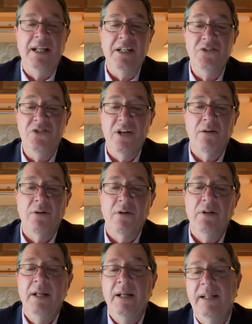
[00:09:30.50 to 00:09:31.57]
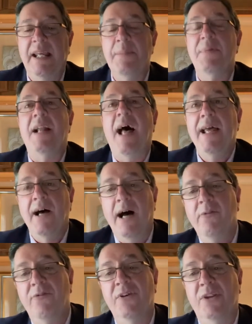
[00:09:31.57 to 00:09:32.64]
in general. Keep an eye
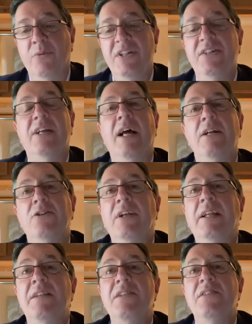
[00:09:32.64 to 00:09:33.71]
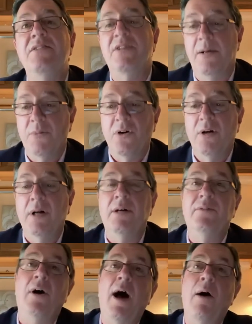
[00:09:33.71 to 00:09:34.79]
out for the rescheduling this summer
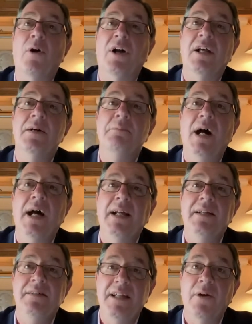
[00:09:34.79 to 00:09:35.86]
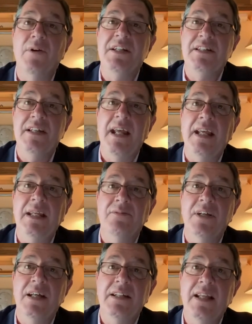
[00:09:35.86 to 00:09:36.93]
of our combined Terry's Day
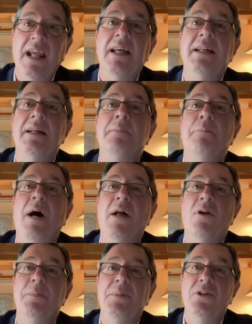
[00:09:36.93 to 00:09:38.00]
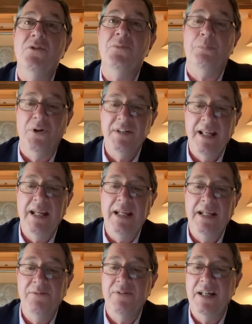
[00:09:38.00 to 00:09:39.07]
event and Padre Pio birthday
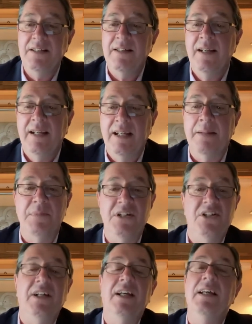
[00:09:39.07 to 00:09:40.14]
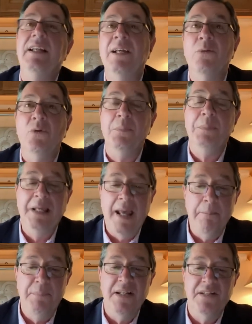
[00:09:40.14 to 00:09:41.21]
event in Michigan. It will be
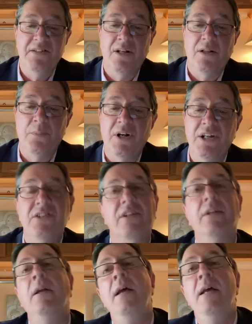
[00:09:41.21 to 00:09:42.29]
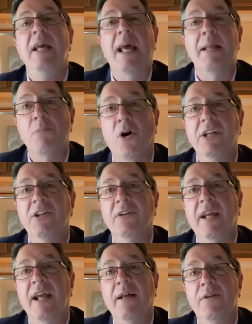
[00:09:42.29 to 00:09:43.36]
a big celebration. And mark your
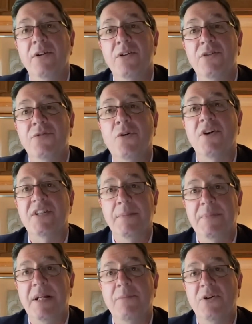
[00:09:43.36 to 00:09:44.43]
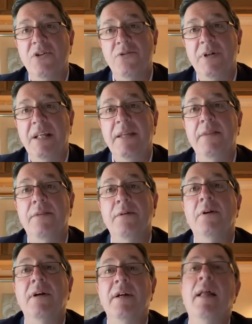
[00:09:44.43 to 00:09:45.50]
calendars for September
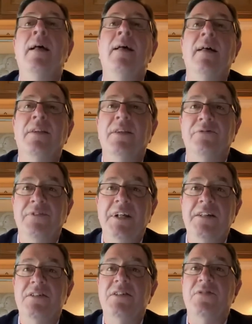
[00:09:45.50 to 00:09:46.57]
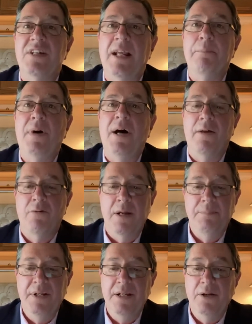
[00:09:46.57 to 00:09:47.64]
23rd, the feast of St. Padre
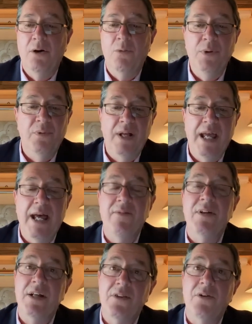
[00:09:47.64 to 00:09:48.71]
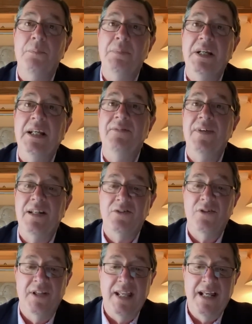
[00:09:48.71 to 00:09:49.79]
Pio. We will have another big
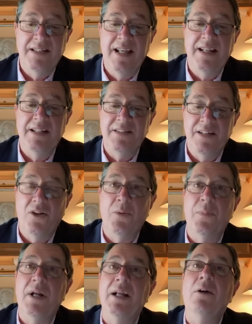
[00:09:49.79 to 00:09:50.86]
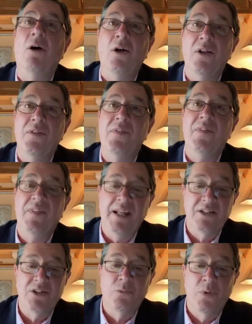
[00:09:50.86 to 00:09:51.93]
event on that day to celebrate all of the
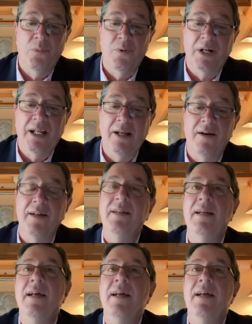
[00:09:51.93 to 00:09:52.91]
things that we're working on.